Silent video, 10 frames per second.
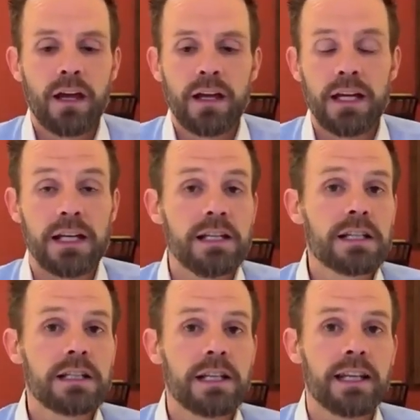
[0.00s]
In
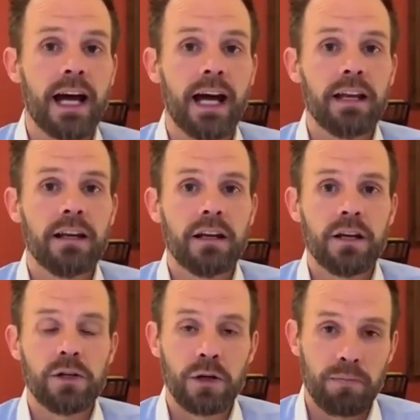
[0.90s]
addition to that,
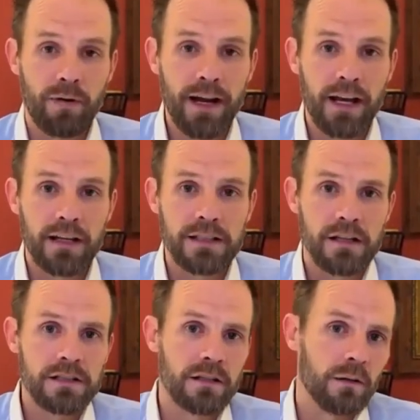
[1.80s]
your brand is
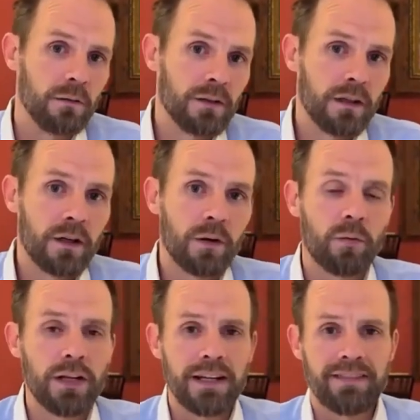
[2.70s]
also
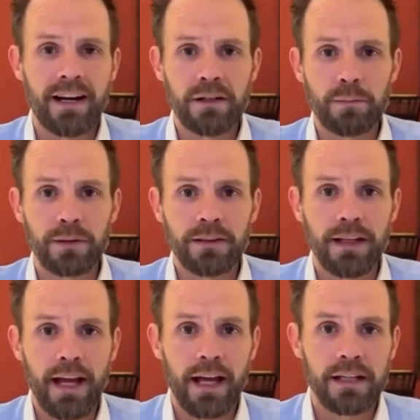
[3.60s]
really valuable
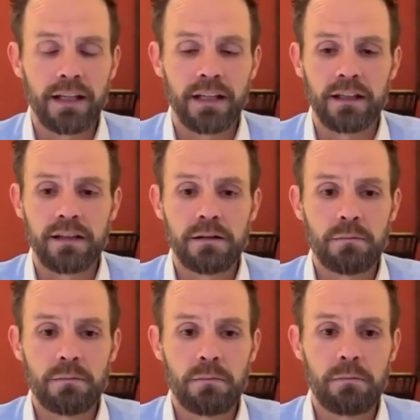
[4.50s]
and can
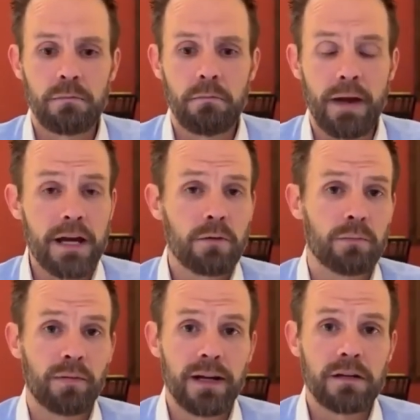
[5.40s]
make or
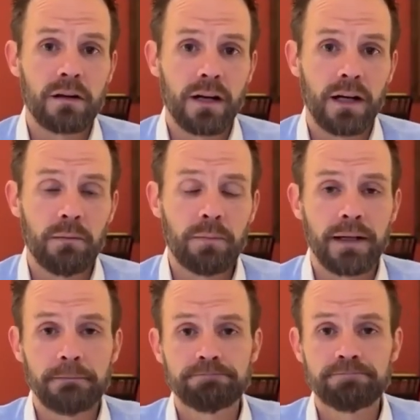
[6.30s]
break your company.
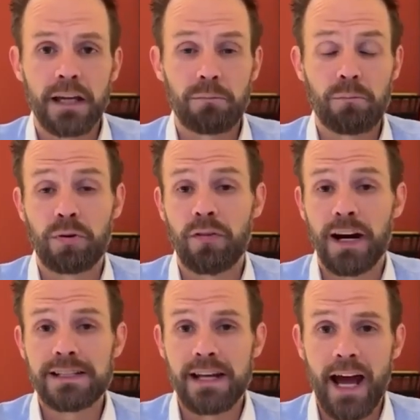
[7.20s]
It
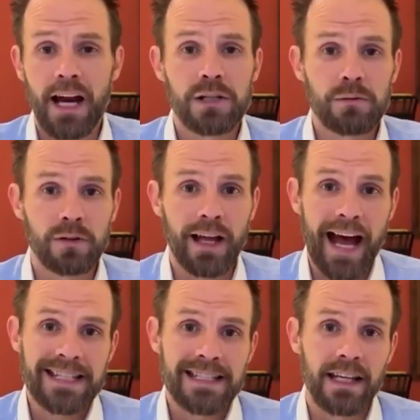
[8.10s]
provides an actual
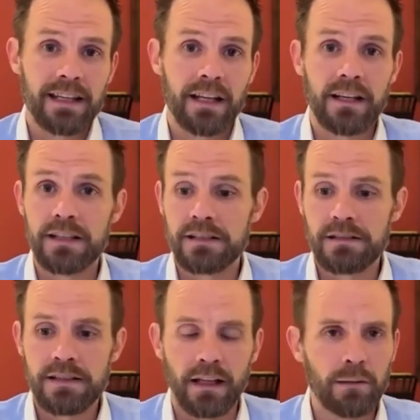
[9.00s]
asset that is
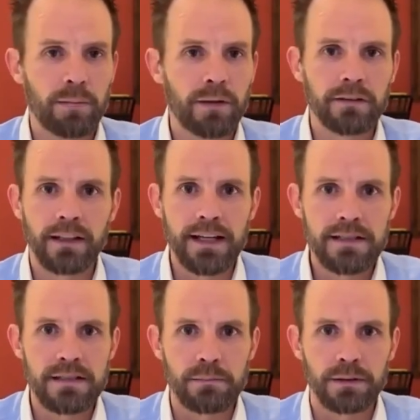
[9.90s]
sellable and
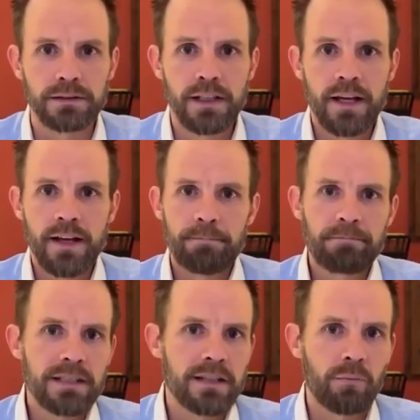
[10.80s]
licensable,
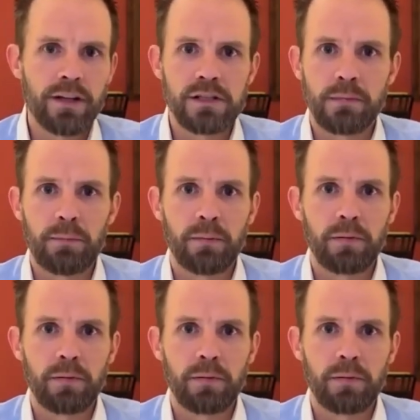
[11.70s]
the same way that you might be able